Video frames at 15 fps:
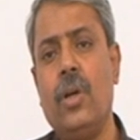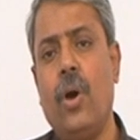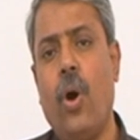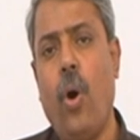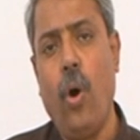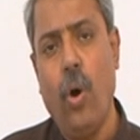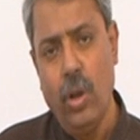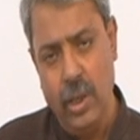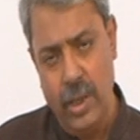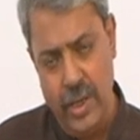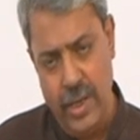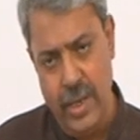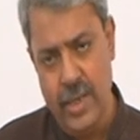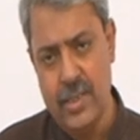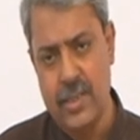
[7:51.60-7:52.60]
all
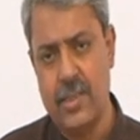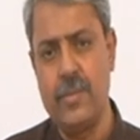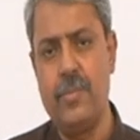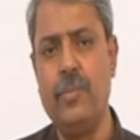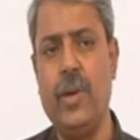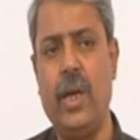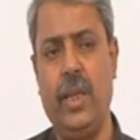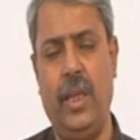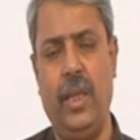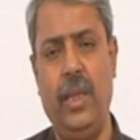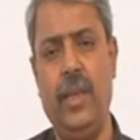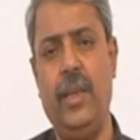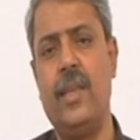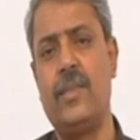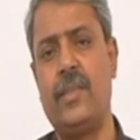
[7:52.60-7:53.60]
his money
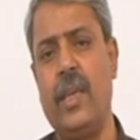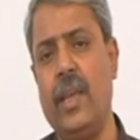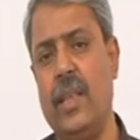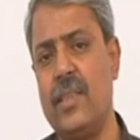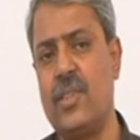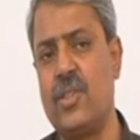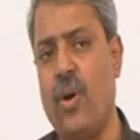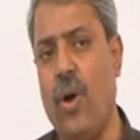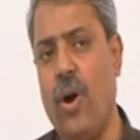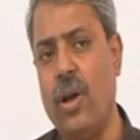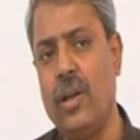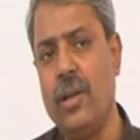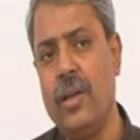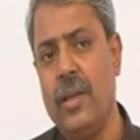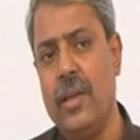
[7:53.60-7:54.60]
in a single stock,
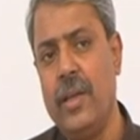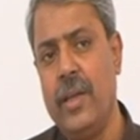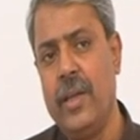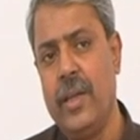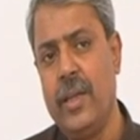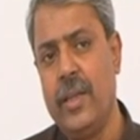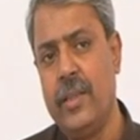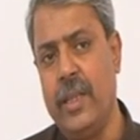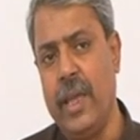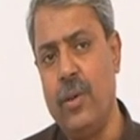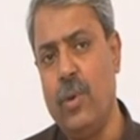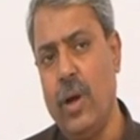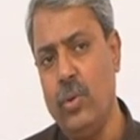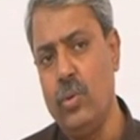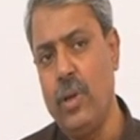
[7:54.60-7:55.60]
then
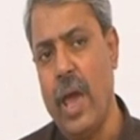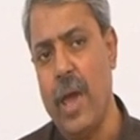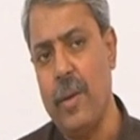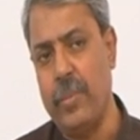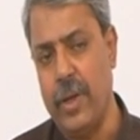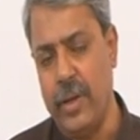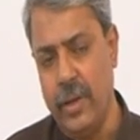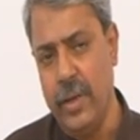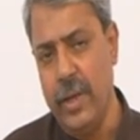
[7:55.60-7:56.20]
what would happen?